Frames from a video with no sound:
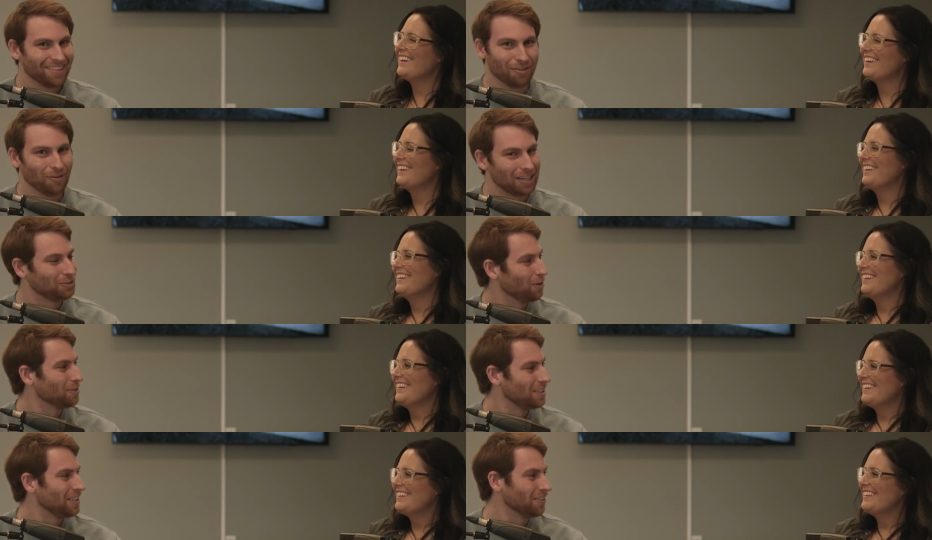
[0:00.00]
Speaker 1: the
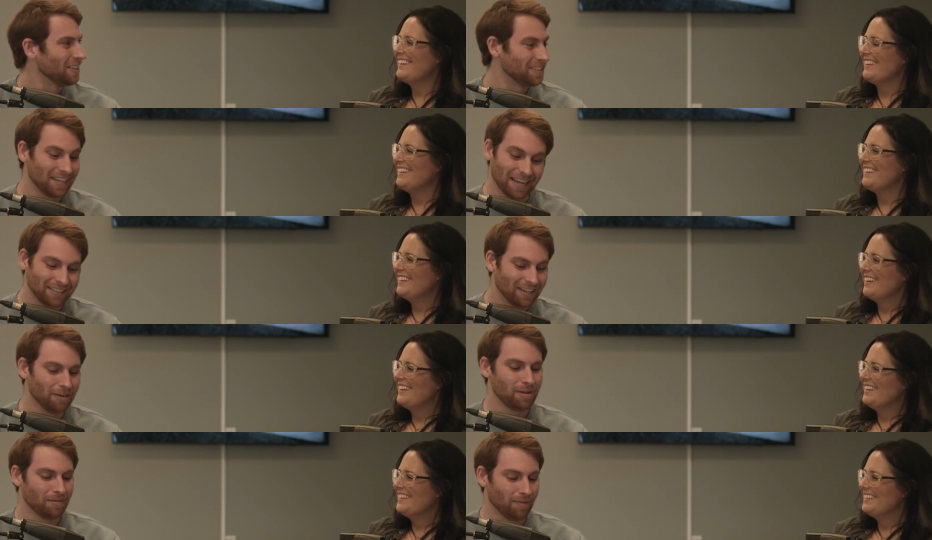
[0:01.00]
retro series. Yeah. It's
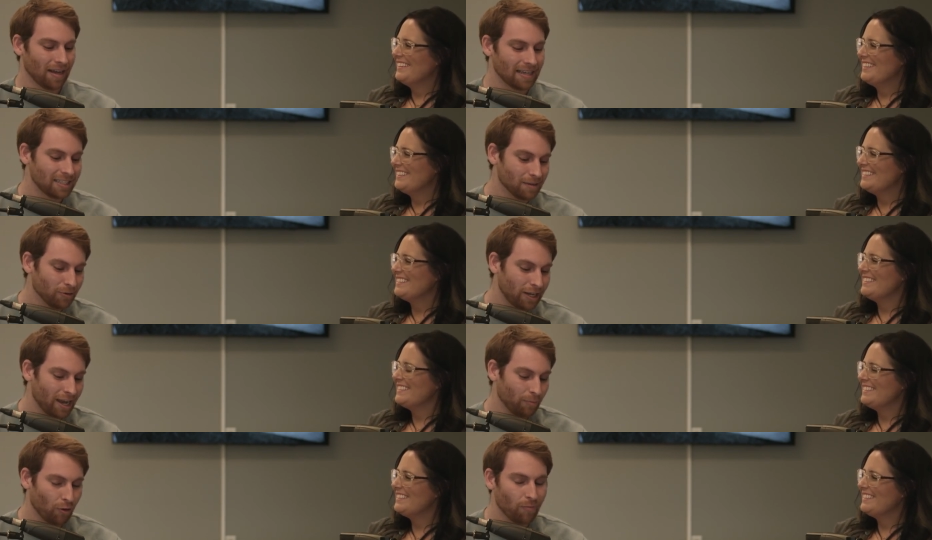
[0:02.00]
going to be a blast. Summer Camp